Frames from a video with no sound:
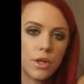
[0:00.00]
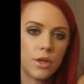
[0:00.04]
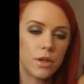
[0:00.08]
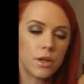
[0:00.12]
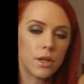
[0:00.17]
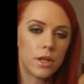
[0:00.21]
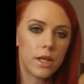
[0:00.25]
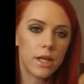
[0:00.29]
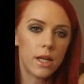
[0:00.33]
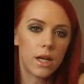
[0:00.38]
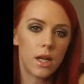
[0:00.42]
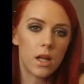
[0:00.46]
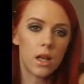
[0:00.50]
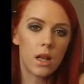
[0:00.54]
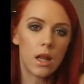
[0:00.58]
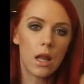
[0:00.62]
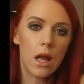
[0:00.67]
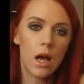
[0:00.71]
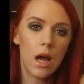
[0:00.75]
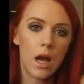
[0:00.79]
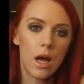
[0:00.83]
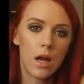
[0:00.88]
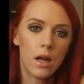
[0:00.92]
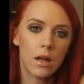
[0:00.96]
You're going to get a
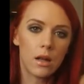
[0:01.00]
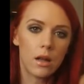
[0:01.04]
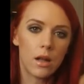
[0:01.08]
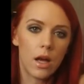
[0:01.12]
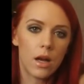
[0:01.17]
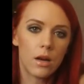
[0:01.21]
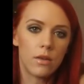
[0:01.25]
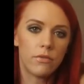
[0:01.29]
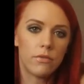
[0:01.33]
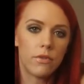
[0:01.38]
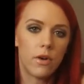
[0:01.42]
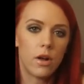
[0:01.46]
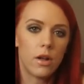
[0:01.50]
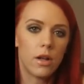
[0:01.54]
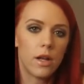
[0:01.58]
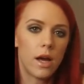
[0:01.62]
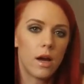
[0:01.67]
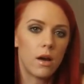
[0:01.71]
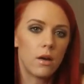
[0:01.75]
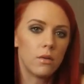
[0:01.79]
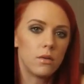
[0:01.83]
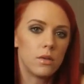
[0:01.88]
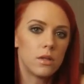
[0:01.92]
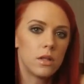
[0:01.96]
lot, a lot of
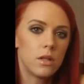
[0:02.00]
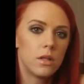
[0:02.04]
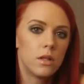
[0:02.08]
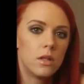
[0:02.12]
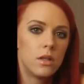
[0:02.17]
fallout.